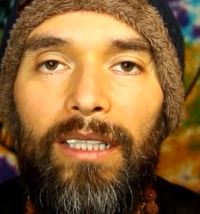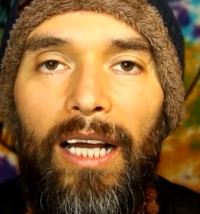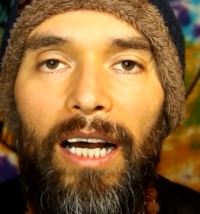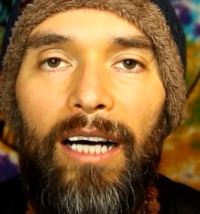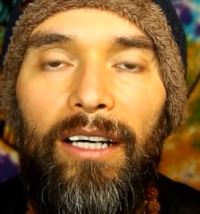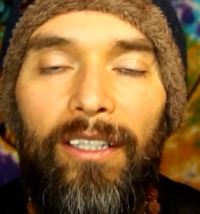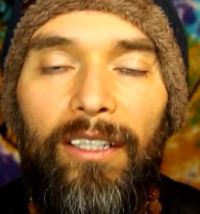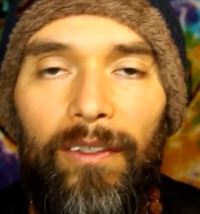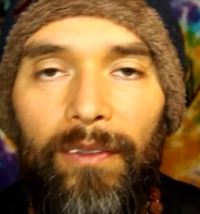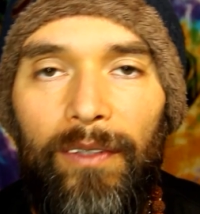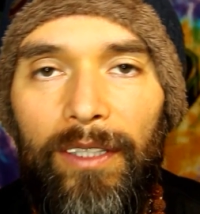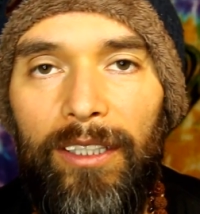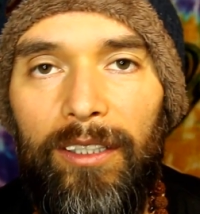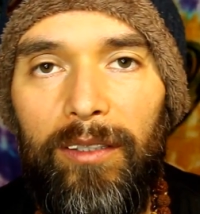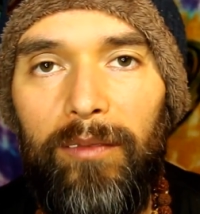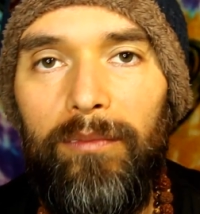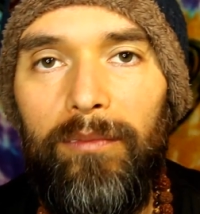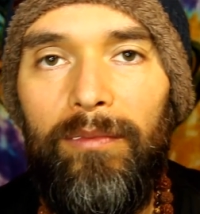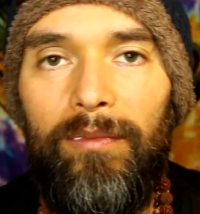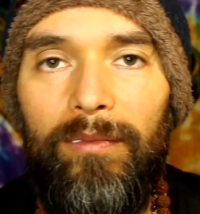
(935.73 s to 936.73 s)

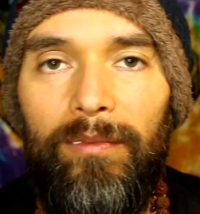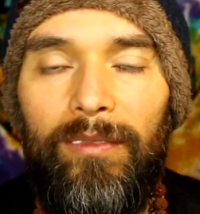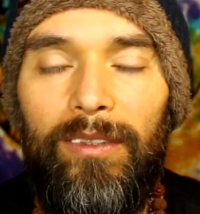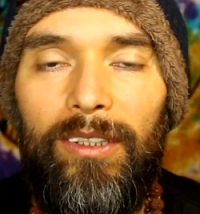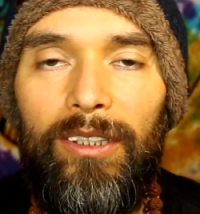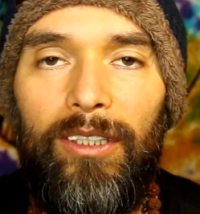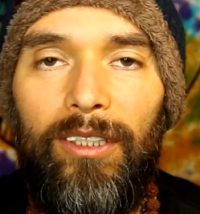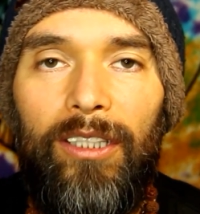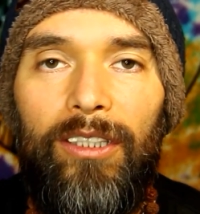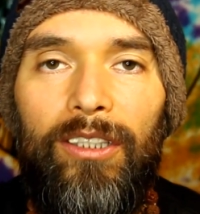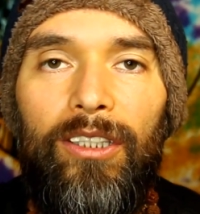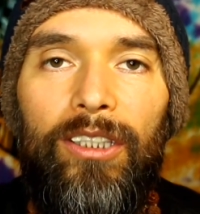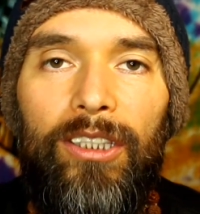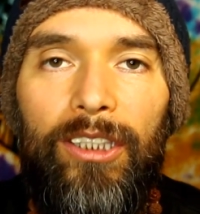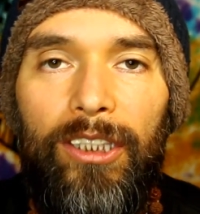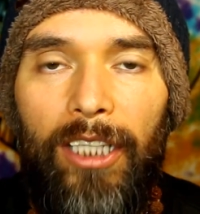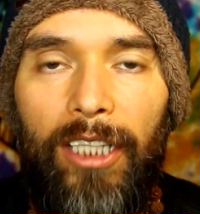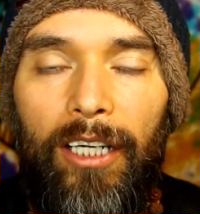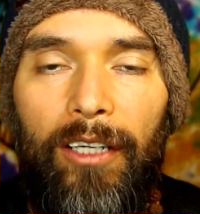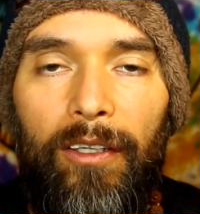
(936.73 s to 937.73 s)
algorithm start to
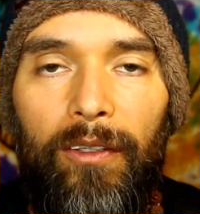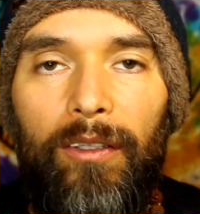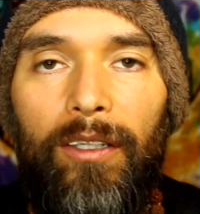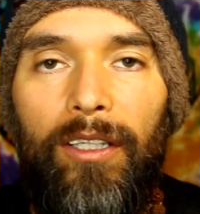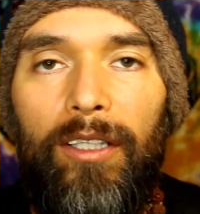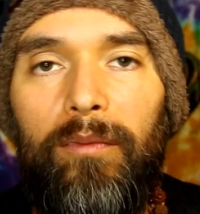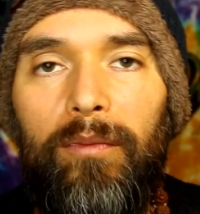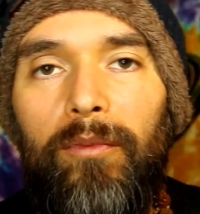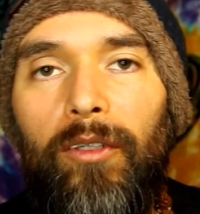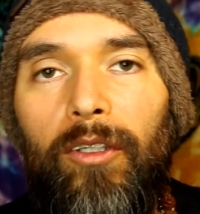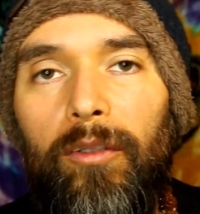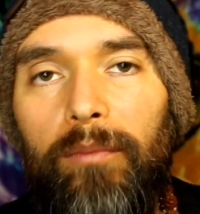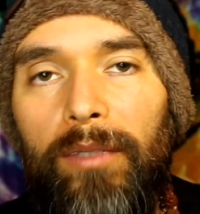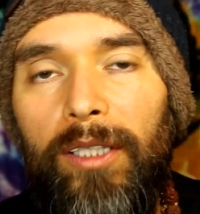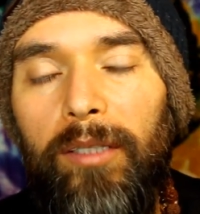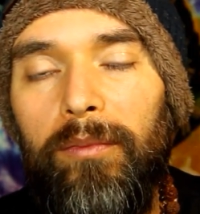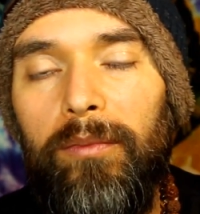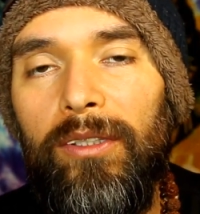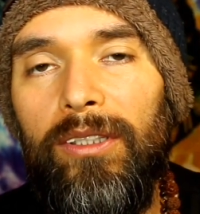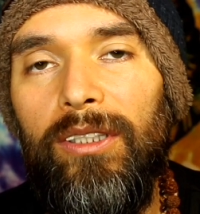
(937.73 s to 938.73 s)
share with more
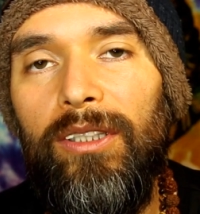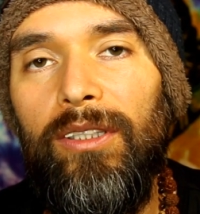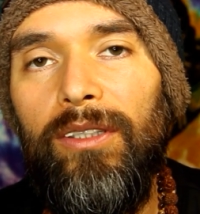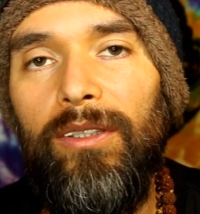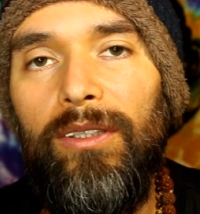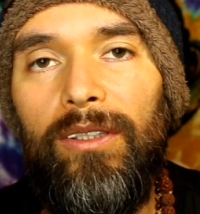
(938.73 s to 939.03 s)
people too.